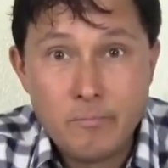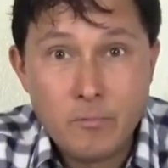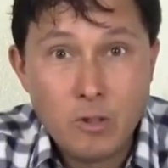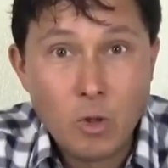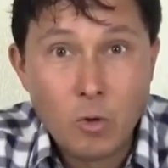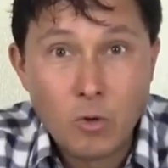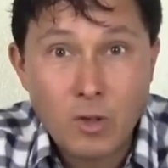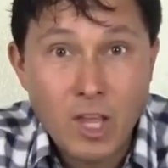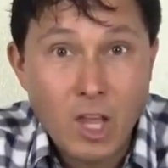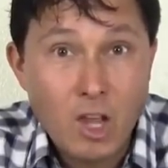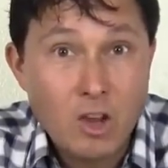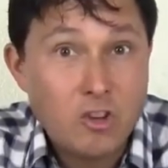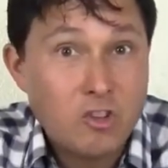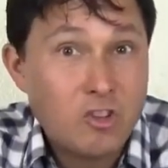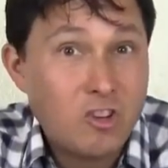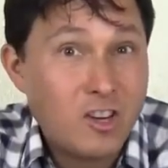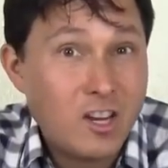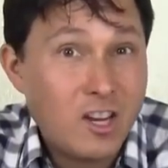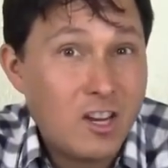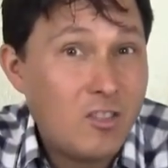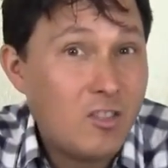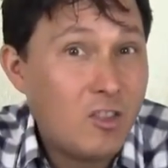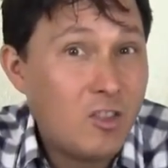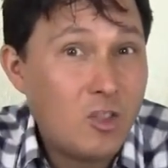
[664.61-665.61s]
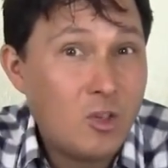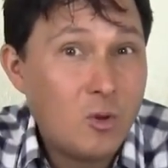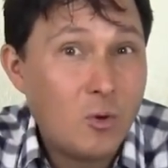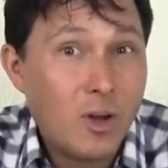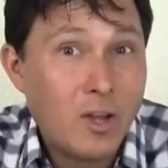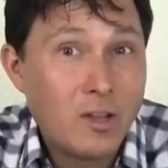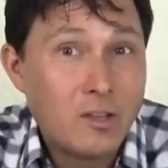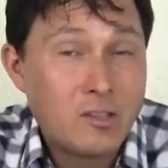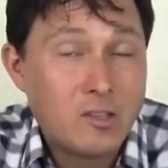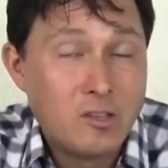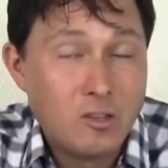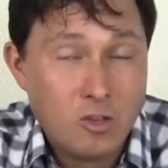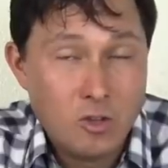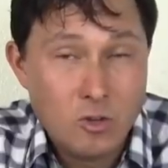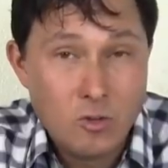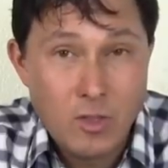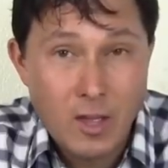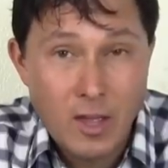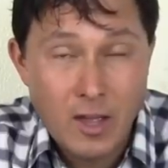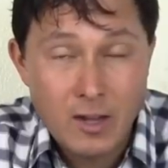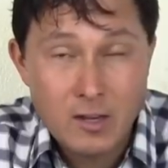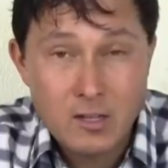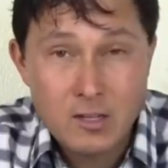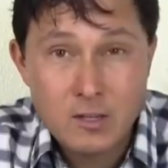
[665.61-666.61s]
location in the US to do
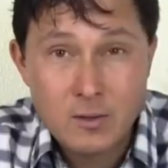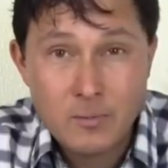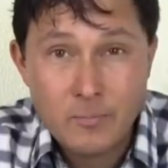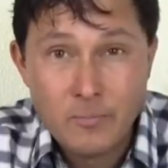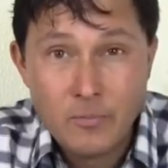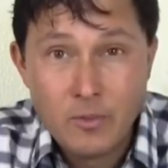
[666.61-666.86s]
that?